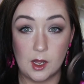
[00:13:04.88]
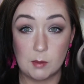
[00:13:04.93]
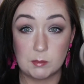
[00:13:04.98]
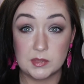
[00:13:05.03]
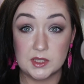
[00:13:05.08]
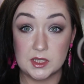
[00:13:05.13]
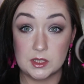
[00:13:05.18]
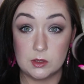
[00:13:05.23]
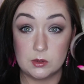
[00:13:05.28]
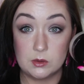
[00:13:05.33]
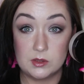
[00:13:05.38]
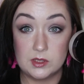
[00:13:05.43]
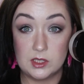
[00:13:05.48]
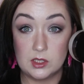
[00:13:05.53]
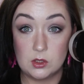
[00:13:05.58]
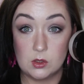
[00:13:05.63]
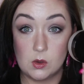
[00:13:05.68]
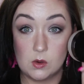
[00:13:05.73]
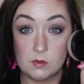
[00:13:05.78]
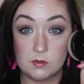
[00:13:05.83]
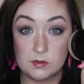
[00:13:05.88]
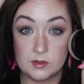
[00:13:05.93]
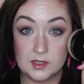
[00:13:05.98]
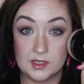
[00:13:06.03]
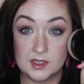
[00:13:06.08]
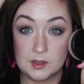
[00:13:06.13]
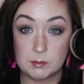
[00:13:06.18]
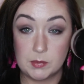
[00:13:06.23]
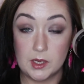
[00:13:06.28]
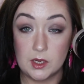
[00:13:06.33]
absolutely love
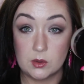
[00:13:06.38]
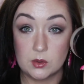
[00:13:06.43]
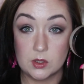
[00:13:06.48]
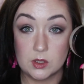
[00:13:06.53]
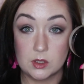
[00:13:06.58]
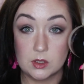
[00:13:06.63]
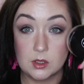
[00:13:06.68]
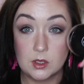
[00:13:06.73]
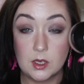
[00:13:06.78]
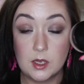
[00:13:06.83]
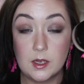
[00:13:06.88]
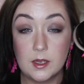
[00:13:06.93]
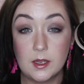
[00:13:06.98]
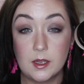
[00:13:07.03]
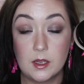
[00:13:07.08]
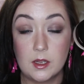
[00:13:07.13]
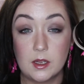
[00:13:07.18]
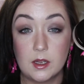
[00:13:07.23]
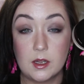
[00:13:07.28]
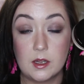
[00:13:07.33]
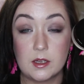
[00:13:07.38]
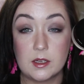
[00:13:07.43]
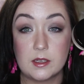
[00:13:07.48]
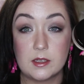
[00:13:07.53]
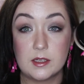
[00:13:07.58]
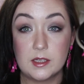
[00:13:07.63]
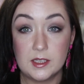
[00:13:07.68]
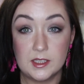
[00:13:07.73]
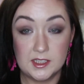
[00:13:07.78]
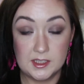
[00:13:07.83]
this powder.
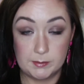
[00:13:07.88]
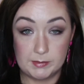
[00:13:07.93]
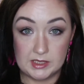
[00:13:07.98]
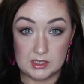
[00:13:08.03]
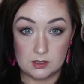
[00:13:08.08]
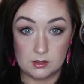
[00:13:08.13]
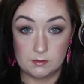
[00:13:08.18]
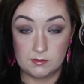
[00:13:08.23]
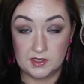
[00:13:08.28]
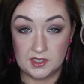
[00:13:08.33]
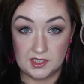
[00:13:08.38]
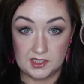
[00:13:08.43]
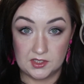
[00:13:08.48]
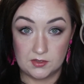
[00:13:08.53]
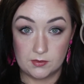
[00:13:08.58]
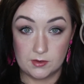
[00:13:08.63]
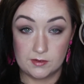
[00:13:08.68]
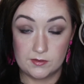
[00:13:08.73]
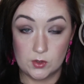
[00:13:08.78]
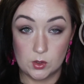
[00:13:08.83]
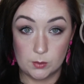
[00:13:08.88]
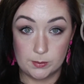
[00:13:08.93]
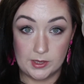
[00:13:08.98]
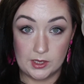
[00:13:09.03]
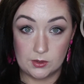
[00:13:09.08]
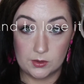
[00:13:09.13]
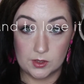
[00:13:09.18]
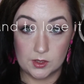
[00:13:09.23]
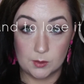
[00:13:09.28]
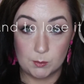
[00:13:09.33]
Kills me to love a €65
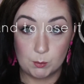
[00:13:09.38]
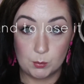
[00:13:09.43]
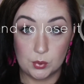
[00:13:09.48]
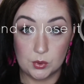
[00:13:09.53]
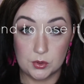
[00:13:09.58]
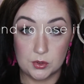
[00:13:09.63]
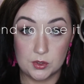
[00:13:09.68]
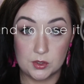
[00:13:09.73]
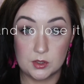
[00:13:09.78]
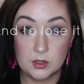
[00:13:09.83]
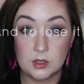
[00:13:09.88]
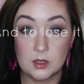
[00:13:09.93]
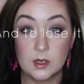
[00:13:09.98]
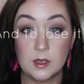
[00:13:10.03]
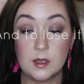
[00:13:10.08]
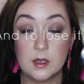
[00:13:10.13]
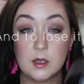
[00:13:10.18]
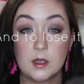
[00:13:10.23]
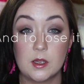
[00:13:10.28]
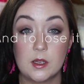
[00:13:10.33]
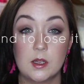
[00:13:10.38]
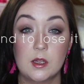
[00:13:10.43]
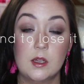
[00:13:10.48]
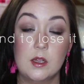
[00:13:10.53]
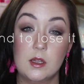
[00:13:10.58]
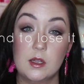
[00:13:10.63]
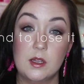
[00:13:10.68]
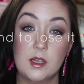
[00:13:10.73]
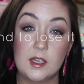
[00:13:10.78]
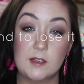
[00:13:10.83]
powder, but
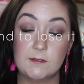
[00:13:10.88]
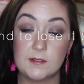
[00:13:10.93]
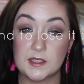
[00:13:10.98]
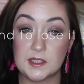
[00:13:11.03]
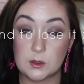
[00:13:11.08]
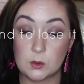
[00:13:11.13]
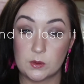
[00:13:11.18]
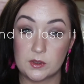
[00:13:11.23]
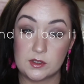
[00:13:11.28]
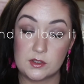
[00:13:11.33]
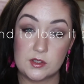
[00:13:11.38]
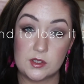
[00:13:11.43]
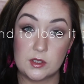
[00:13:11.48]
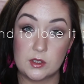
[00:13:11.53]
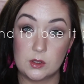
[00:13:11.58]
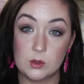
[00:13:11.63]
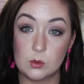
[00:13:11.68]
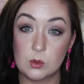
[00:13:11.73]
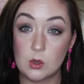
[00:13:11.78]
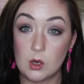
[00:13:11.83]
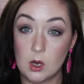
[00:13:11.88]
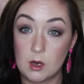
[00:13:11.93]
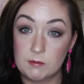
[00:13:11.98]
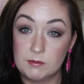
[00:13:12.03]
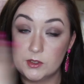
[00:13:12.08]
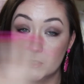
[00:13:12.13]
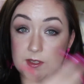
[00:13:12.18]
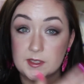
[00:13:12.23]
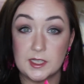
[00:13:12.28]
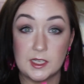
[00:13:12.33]
if it's going to
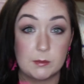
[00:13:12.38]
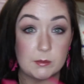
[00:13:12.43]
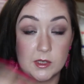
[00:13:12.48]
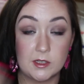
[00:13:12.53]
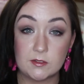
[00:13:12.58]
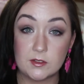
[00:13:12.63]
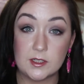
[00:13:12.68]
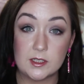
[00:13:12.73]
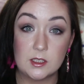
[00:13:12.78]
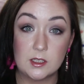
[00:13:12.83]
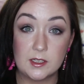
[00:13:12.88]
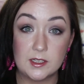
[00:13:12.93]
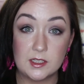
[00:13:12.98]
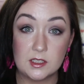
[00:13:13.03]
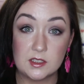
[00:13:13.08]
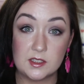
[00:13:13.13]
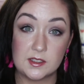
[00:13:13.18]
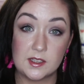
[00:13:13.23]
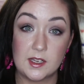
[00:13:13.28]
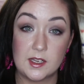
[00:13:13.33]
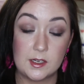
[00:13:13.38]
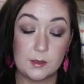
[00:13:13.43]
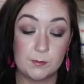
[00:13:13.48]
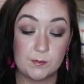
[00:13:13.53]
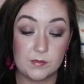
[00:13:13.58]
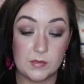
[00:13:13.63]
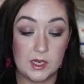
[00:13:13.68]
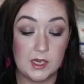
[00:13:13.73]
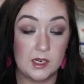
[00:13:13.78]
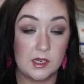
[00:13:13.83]
obfuscate my fine lines, then
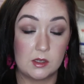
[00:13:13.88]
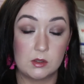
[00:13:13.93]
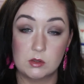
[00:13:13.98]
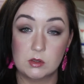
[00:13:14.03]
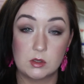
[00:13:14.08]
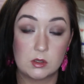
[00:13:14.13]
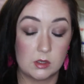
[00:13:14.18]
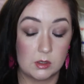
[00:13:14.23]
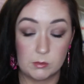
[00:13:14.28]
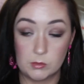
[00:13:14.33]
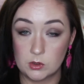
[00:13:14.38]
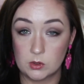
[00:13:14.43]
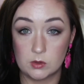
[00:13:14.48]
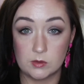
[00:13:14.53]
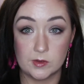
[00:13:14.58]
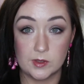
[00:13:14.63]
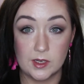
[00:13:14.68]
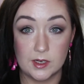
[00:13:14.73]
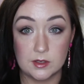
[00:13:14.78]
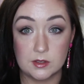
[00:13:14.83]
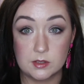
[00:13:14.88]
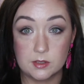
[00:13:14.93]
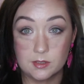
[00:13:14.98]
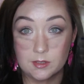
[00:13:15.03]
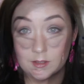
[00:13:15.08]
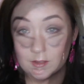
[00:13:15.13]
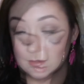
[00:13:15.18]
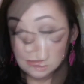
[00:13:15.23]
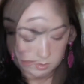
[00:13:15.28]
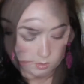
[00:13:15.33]
hey, look, I'm all over
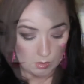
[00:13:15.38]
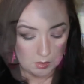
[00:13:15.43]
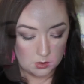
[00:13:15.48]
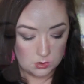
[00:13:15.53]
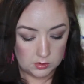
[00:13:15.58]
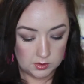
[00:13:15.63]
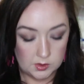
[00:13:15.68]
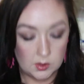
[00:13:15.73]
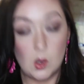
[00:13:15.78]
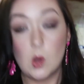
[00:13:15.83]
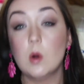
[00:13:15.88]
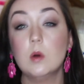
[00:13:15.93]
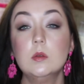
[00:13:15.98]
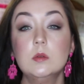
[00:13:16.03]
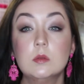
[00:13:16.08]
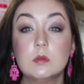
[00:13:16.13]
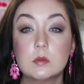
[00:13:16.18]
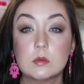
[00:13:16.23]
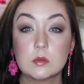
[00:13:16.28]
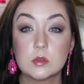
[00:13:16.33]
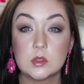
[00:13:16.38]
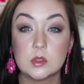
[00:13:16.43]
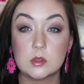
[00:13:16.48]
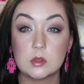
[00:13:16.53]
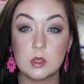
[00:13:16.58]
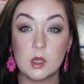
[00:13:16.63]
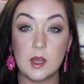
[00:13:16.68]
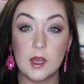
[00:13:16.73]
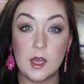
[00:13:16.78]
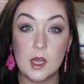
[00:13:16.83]
that. So
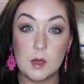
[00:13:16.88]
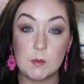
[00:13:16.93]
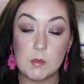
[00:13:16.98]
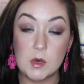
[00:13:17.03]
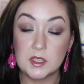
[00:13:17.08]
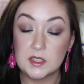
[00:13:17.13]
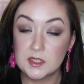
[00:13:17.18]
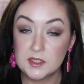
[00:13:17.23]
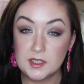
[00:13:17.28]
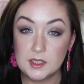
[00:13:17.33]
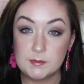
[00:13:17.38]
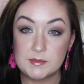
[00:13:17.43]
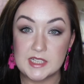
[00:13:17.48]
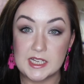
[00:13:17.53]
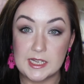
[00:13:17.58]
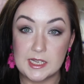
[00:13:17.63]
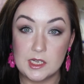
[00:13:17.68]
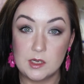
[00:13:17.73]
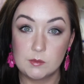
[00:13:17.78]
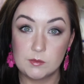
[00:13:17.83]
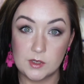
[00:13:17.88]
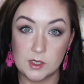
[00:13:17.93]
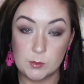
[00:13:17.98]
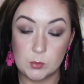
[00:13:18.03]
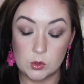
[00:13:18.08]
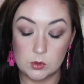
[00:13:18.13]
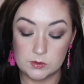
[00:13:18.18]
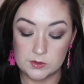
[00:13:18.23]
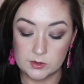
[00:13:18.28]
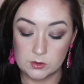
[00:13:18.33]
on the same day, very
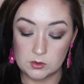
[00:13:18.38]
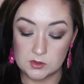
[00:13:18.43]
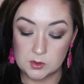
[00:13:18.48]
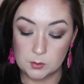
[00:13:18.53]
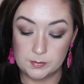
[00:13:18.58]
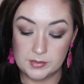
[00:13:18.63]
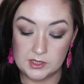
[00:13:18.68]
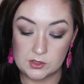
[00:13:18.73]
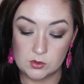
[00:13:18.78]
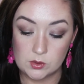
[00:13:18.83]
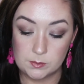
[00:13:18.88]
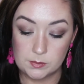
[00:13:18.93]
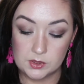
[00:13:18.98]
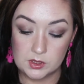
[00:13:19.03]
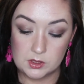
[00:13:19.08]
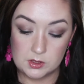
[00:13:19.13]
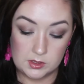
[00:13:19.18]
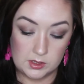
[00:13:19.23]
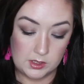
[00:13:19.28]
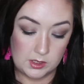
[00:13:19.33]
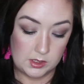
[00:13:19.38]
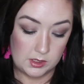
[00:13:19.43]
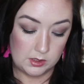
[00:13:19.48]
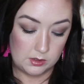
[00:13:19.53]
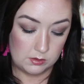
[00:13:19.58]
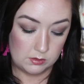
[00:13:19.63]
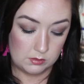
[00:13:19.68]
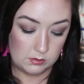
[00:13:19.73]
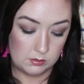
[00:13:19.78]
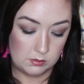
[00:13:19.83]
bold, I also picked up
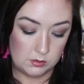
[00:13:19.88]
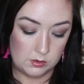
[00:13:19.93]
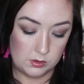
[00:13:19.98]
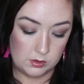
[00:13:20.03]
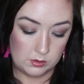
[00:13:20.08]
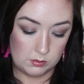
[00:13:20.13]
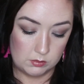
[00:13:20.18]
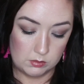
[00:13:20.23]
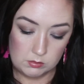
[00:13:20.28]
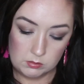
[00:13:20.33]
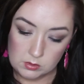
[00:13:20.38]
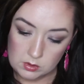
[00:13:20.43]
the new